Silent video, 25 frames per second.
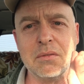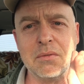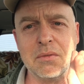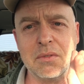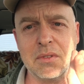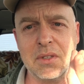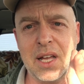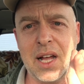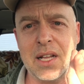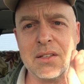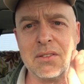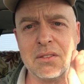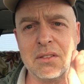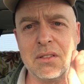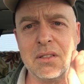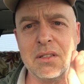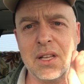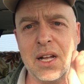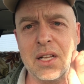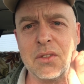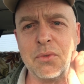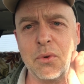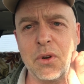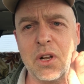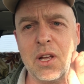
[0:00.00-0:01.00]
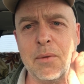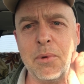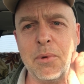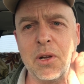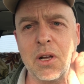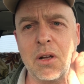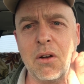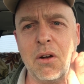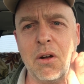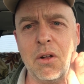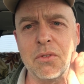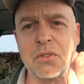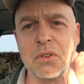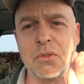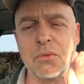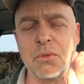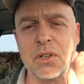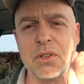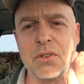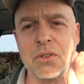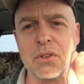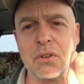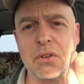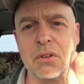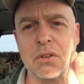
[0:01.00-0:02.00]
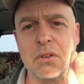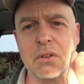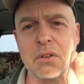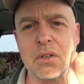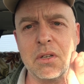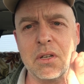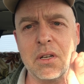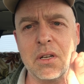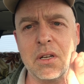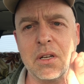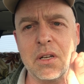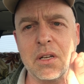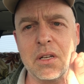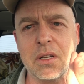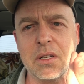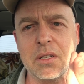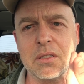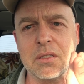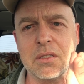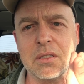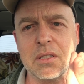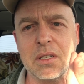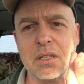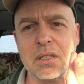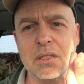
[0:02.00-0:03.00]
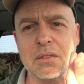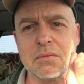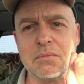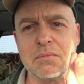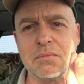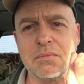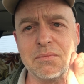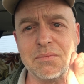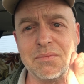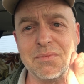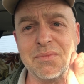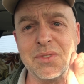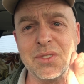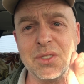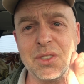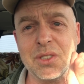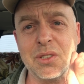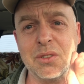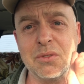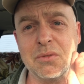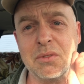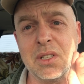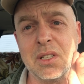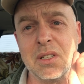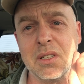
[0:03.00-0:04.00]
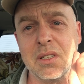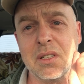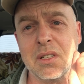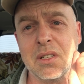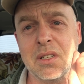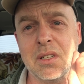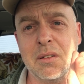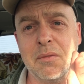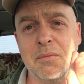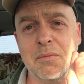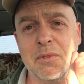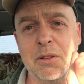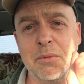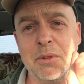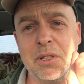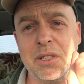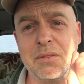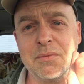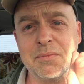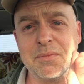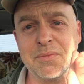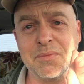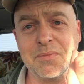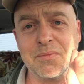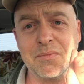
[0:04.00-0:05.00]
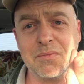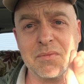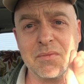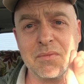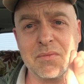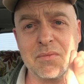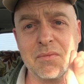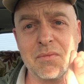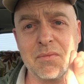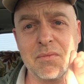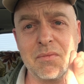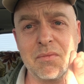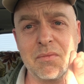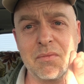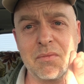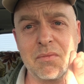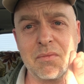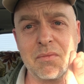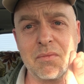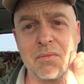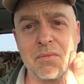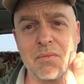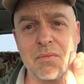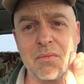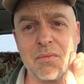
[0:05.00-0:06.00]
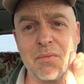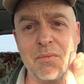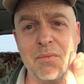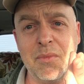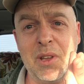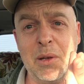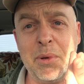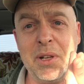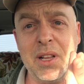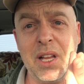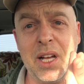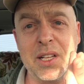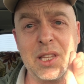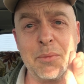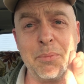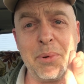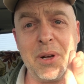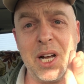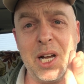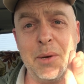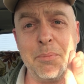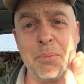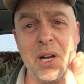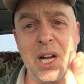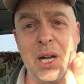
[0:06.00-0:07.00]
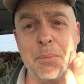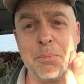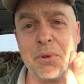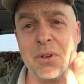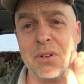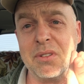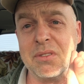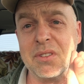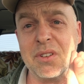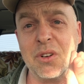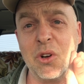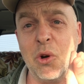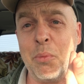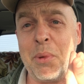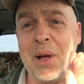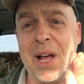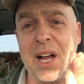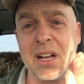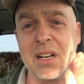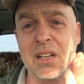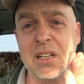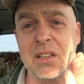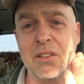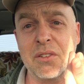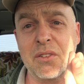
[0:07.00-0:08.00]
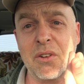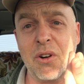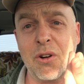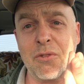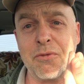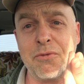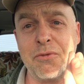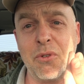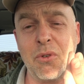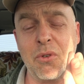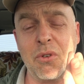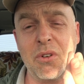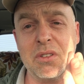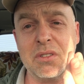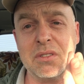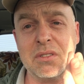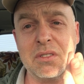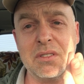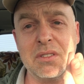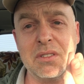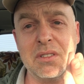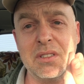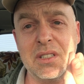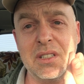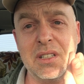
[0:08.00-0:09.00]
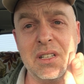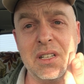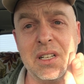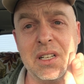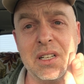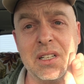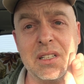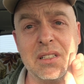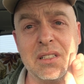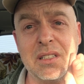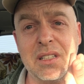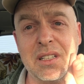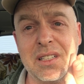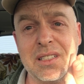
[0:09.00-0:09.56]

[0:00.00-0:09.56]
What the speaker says: That's what I've been called to return, and you know, maybe like the Pied Piper, go back into the dark forest, and